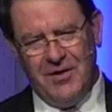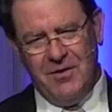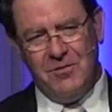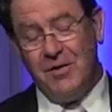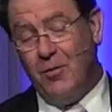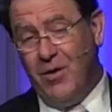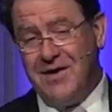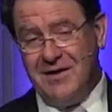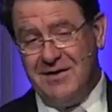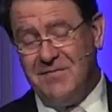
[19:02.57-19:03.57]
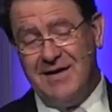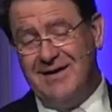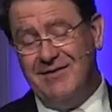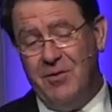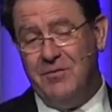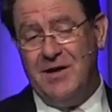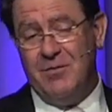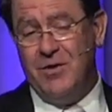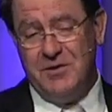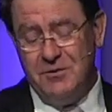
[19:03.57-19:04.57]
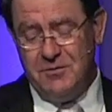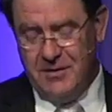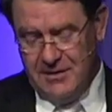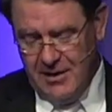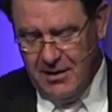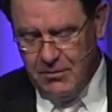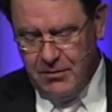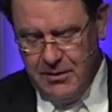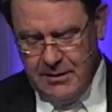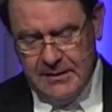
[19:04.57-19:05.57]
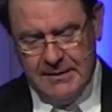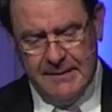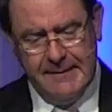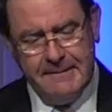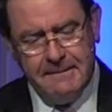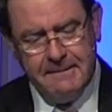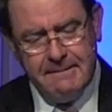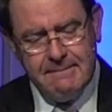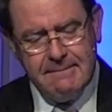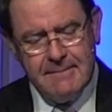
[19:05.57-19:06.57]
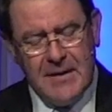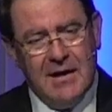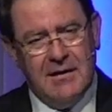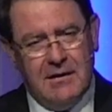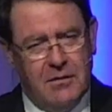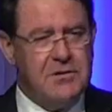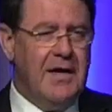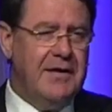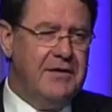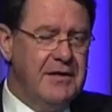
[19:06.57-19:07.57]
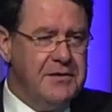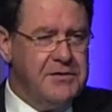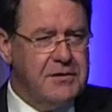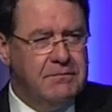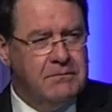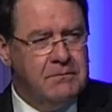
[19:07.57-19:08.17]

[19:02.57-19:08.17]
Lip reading: know, the one hymn that he wrote that we do know. And it goes like this: